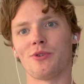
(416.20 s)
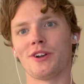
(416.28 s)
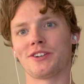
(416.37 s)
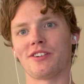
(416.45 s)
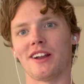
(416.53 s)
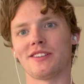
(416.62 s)

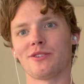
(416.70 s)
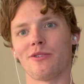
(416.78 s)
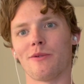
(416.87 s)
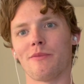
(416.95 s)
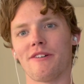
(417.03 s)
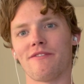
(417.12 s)
wanna try to
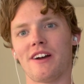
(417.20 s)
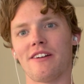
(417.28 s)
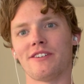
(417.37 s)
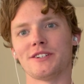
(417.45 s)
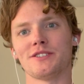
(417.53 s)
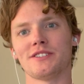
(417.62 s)
score above
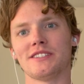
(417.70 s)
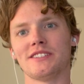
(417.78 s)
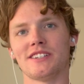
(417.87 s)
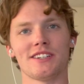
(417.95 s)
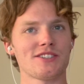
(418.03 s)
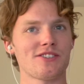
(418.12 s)
500.
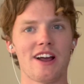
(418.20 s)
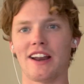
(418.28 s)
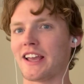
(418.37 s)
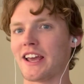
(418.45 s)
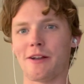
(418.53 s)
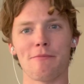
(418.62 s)
Just try
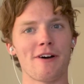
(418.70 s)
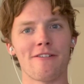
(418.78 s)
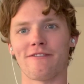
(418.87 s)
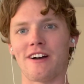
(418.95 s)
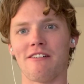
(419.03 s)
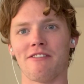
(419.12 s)
to get
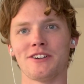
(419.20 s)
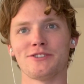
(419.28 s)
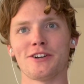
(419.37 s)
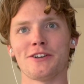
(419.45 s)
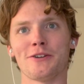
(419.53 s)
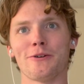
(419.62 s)
above
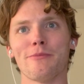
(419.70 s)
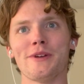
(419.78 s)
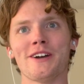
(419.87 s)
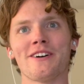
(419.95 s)
500 and you'll be